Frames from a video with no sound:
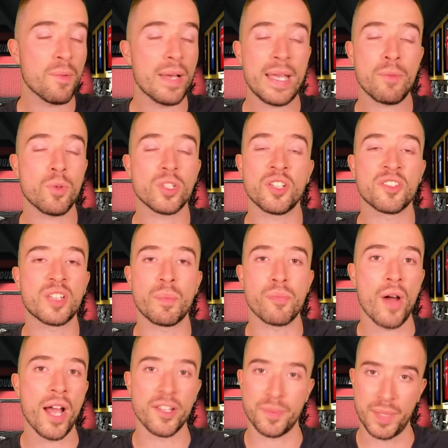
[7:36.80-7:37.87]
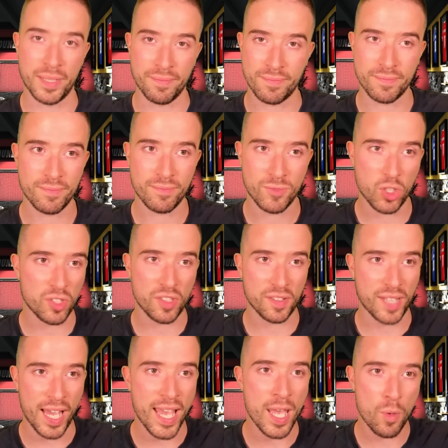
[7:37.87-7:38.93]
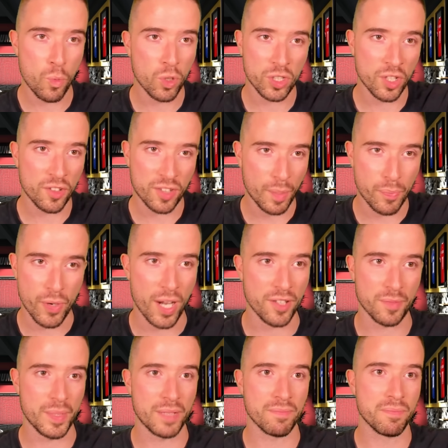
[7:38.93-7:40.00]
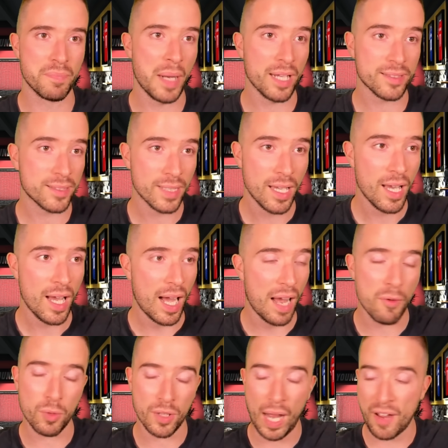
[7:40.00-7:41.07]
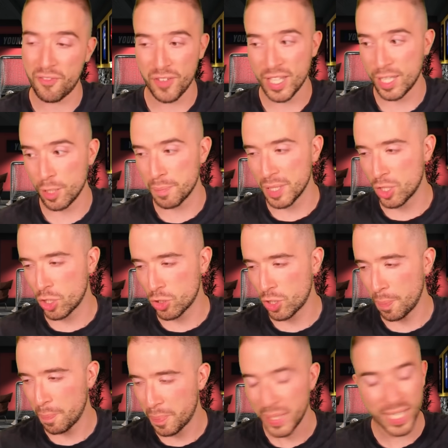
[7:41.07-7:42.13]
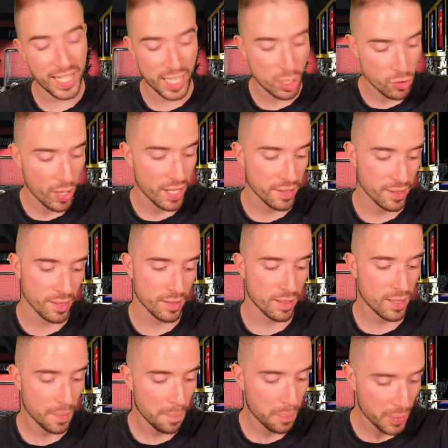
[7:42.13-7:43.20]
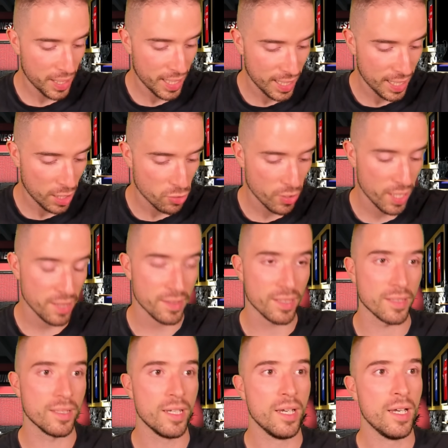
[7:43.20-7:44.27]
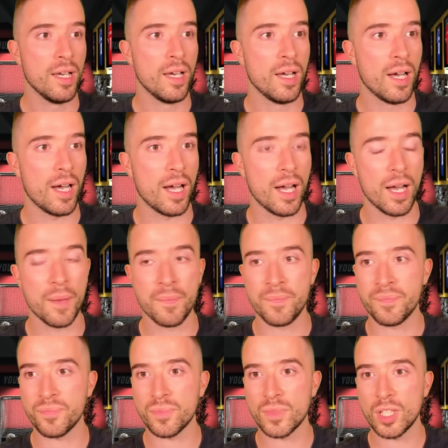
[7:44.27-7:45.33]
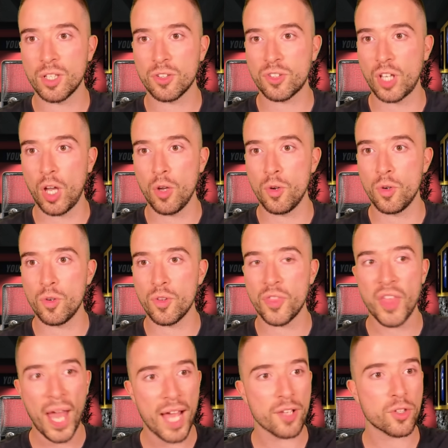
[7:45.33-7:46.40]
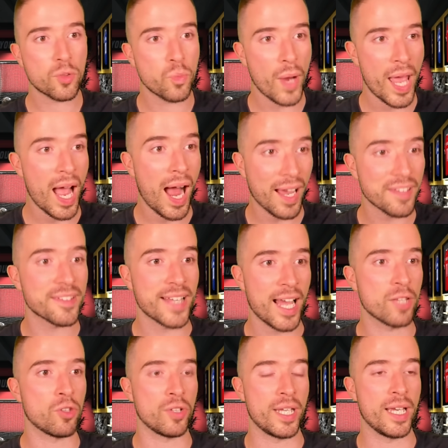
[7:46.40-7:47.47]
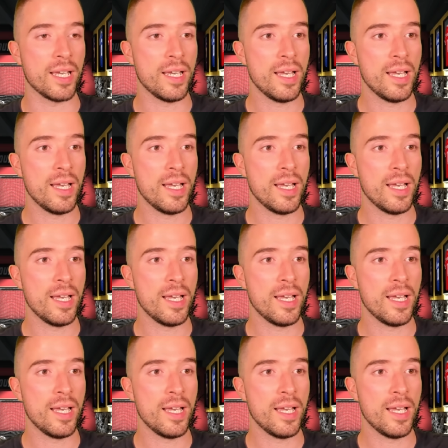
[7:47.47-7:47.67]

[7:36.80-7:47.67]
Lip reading: wouldn't surprise me. Just to say, it wouldn't surprise me. But I think it'd be completely crazy. Completely crazy. So that's where I stand on it.